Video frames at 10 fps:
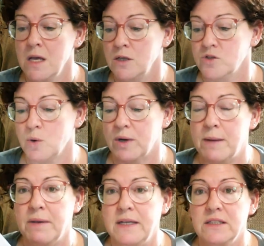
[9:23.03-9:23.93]
So when I
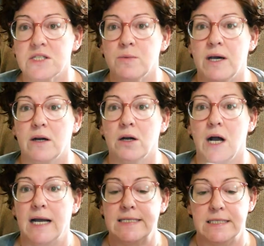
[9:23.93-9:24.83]
made the sweater,
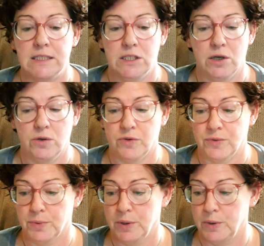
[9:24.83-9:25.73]
I did go
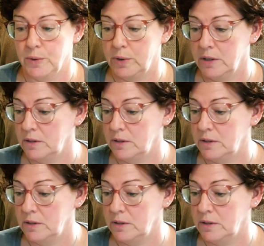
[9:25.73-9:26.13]
through,